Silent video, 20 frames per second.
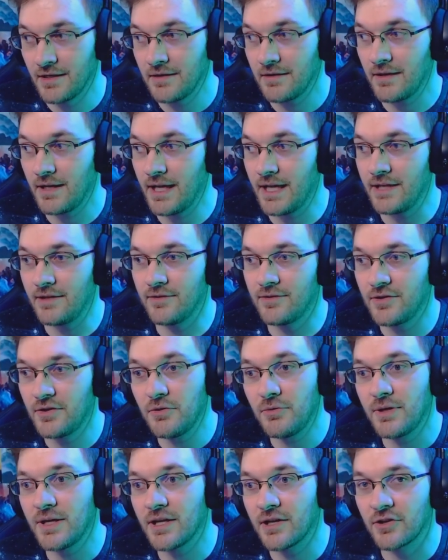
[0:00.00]
in
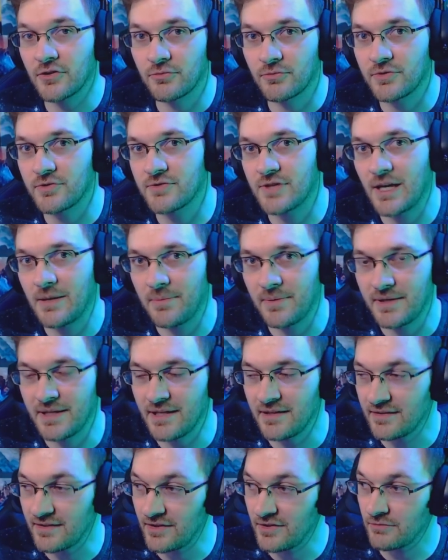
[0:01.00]
two years we're dropping
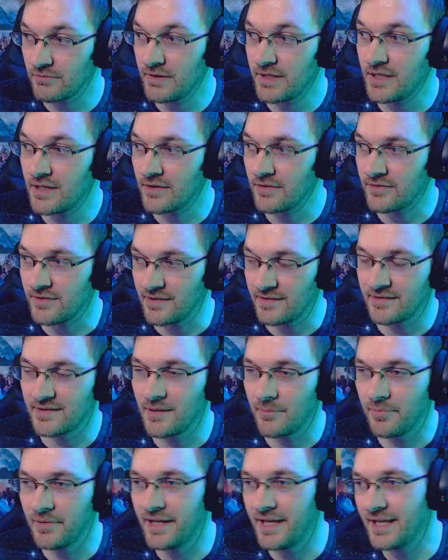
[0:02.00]
this, in three years this is
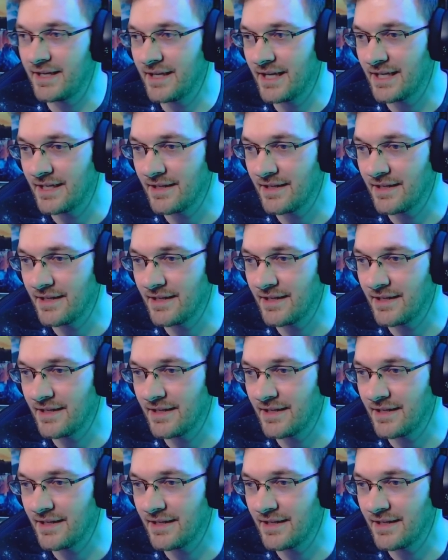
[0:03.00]
the plan kind of